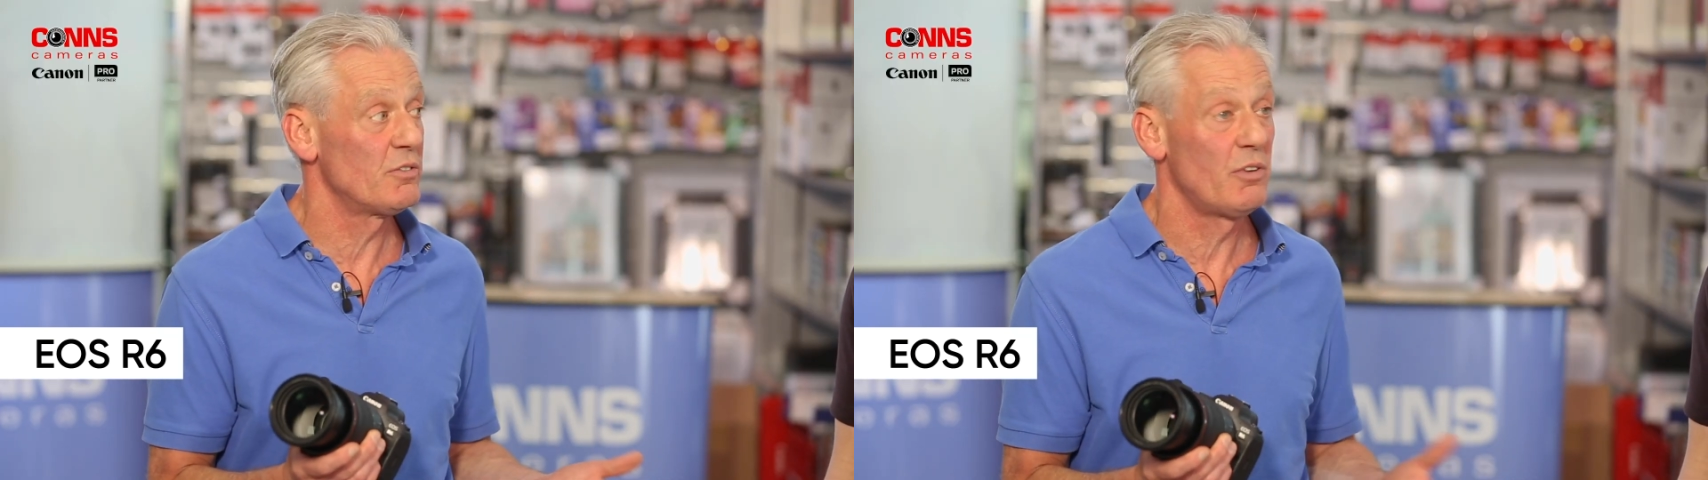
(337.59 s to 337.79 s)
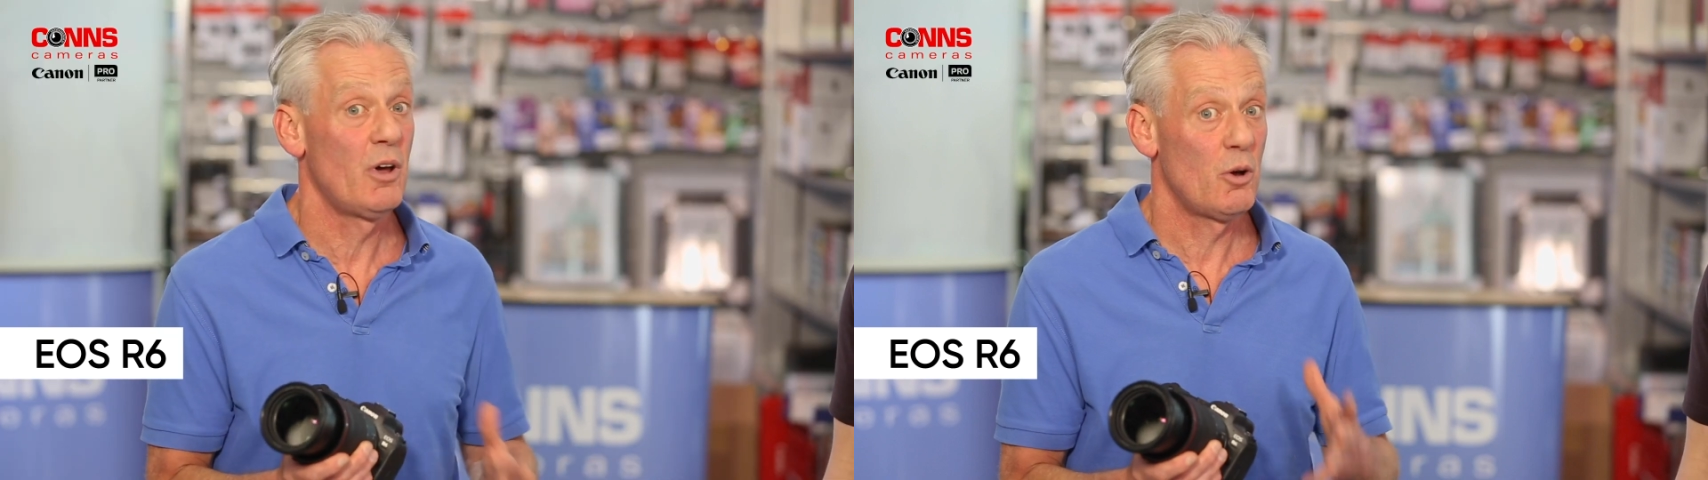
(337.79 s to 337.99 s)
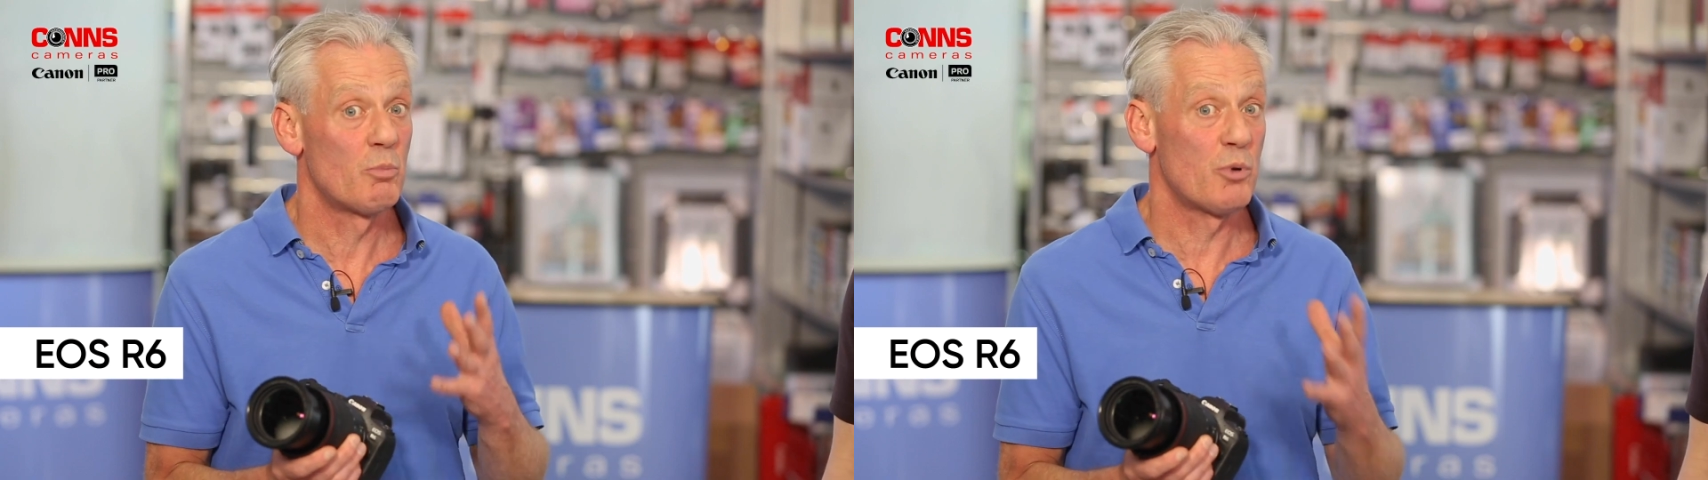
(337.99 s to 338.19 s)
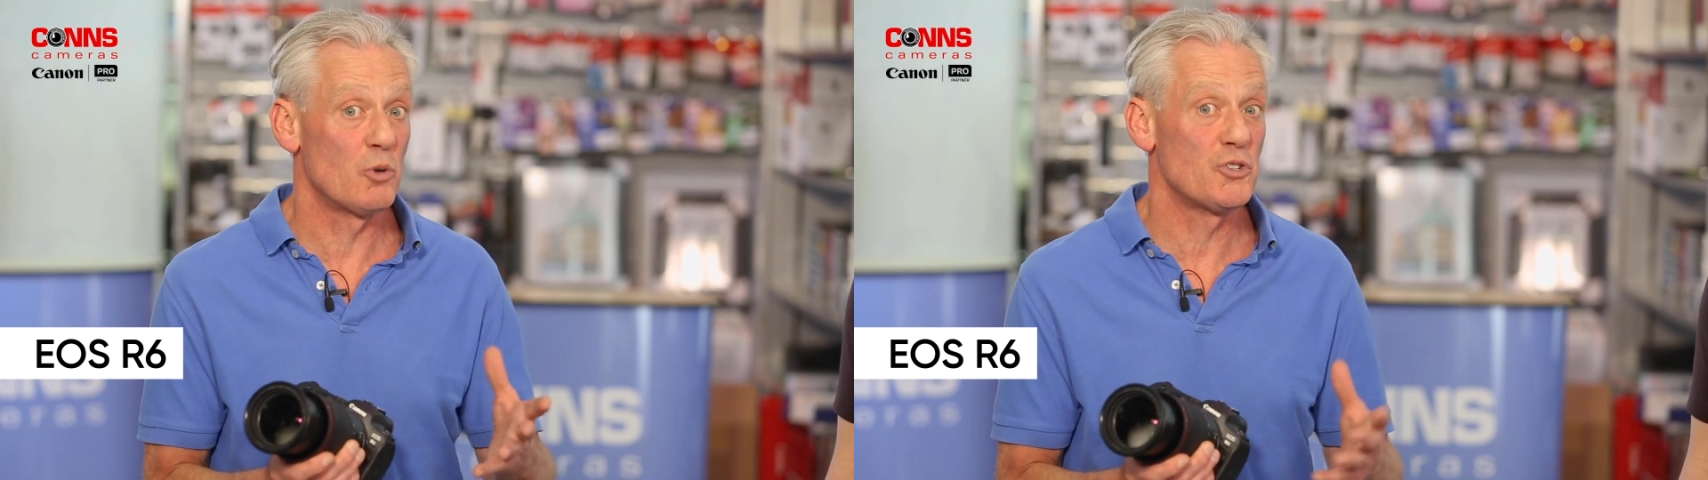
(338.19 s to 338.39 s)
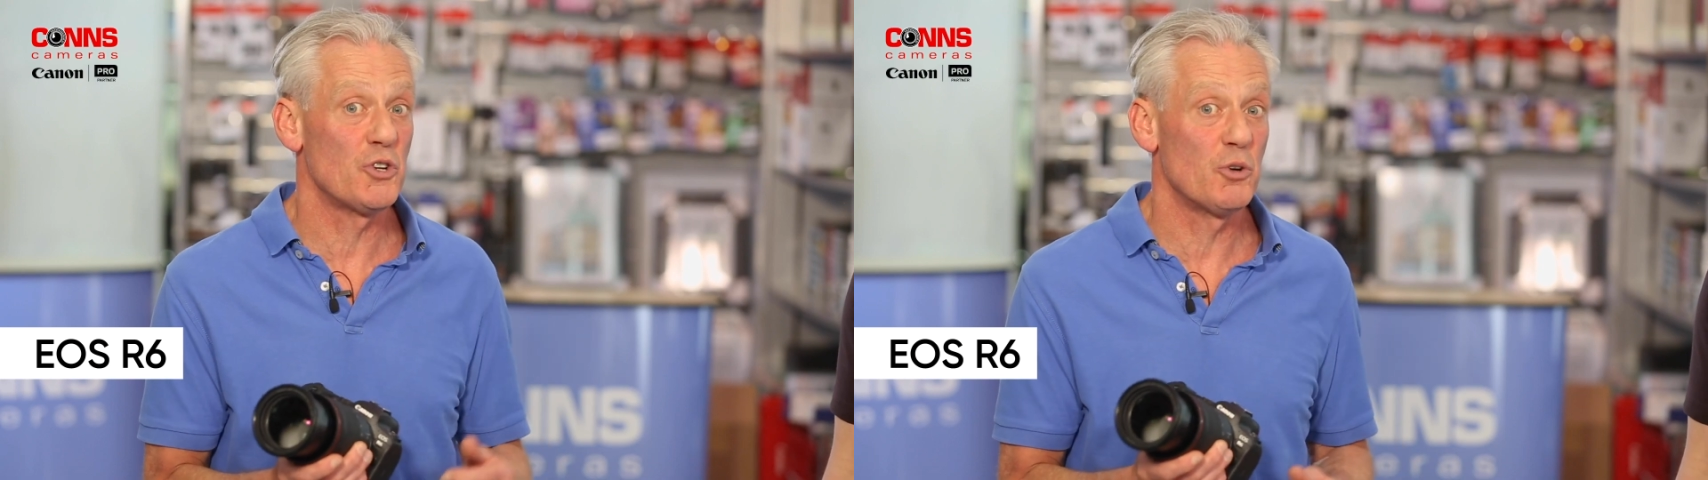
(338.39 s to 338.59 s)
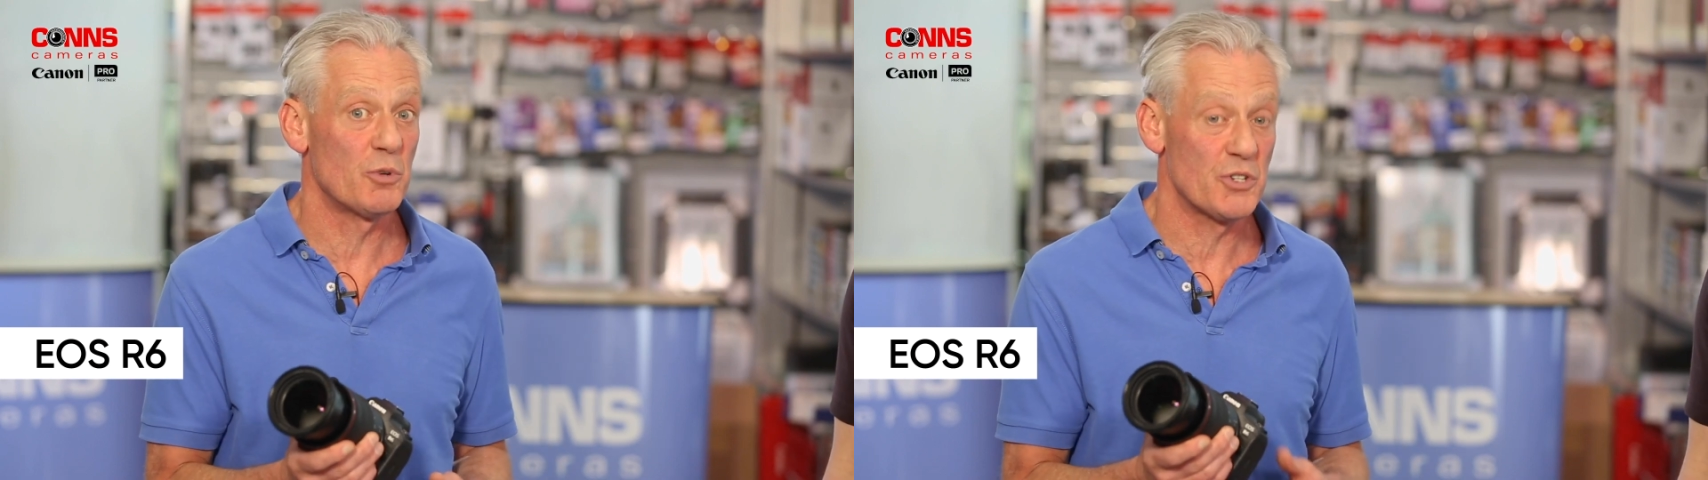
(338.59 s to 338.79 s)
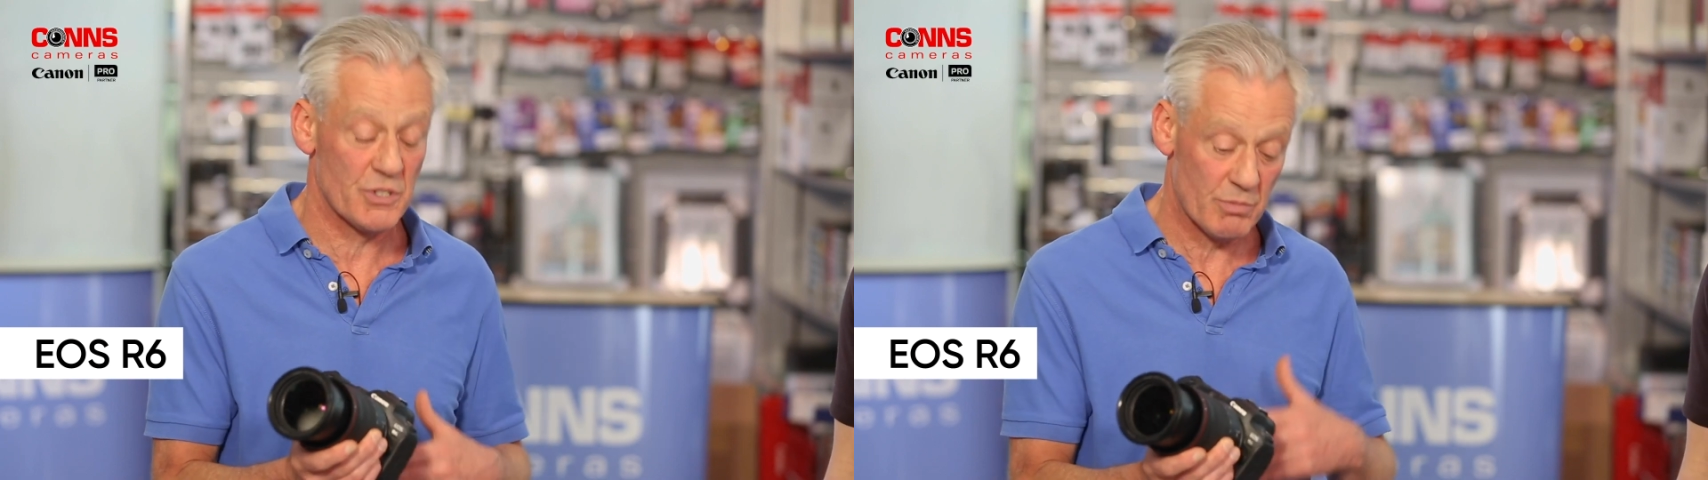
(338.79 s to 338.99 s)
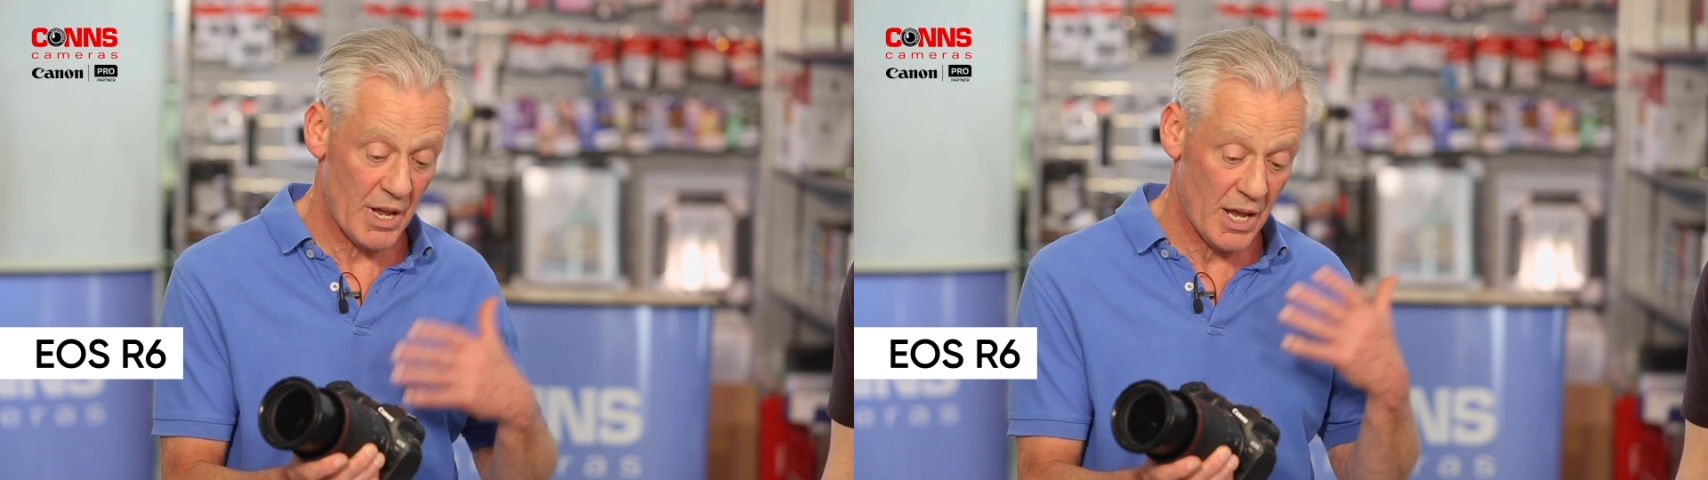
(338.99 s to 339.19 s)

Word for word: of prosumers,